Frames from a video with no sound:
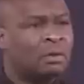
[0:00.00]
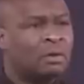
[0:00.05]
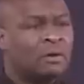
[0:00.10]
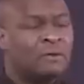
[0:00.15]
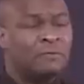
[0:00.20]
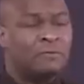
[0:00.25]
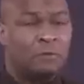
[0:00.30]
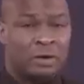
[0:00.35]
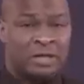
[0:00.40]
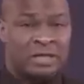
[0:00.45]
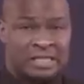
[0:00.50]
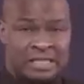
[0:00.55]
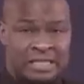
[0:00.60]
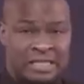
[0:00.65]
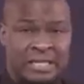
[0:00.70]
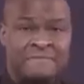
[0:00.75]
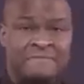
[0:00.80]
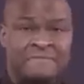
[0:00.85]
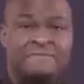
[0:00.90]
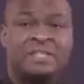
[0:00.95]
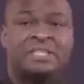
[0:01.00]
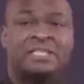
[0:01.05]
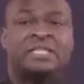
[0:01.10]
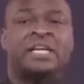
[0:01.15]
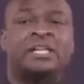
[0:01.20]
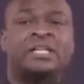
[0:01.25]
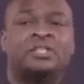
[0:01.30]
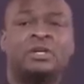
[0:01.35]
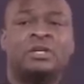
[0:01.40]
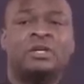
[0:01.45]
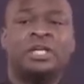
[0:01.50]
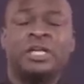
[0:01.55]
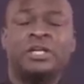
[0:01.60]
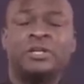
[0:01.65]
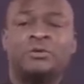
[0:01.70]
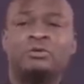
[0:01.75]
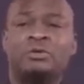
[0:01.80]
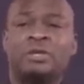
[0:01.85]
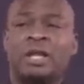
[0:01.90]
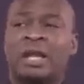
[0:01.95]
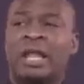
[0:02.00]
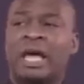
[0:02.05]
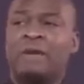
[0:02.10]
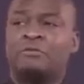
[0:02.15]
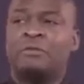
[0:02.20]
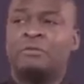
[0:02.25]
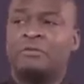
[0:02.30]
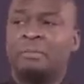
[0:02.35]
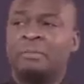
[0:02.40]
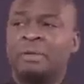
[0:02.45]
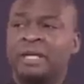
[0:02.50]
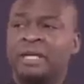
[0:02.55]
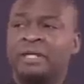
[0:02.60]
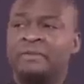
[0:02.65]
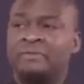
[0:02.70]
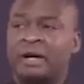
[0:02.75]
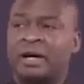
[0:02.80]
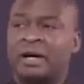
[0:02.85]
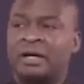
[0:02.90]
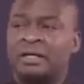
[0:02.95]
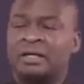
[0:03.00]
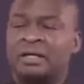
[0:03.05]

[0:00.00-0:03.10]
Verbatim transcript: for his invitation into the life of the believer